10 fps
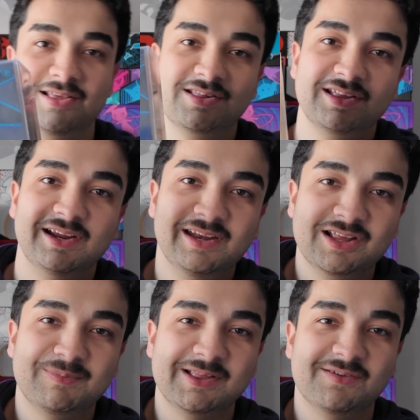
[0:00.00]
this is an
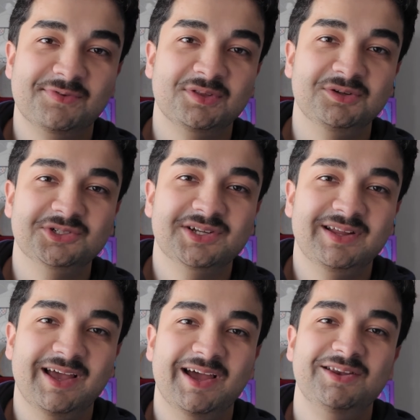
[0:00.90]
inexpensive
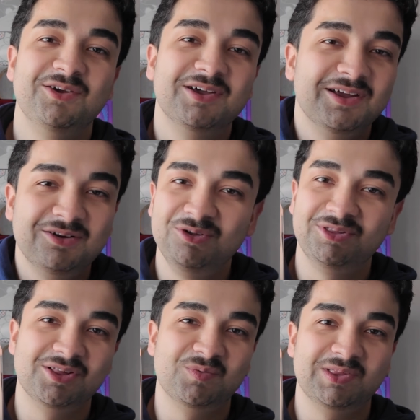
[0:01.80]
solution, and you could
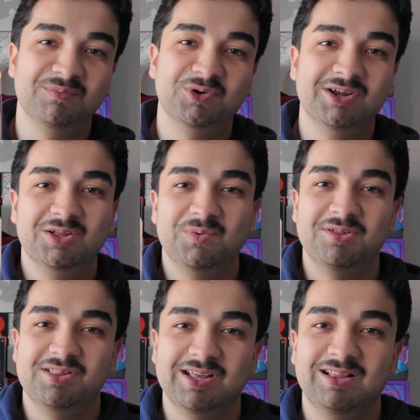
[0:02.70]
include this with the product when
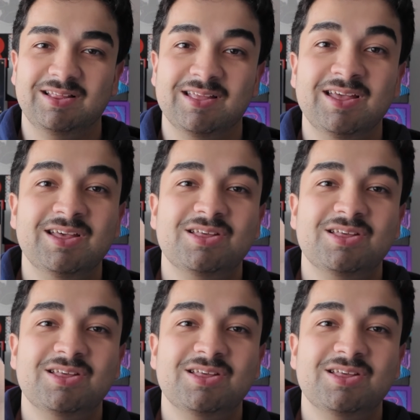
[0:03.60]
you sell it.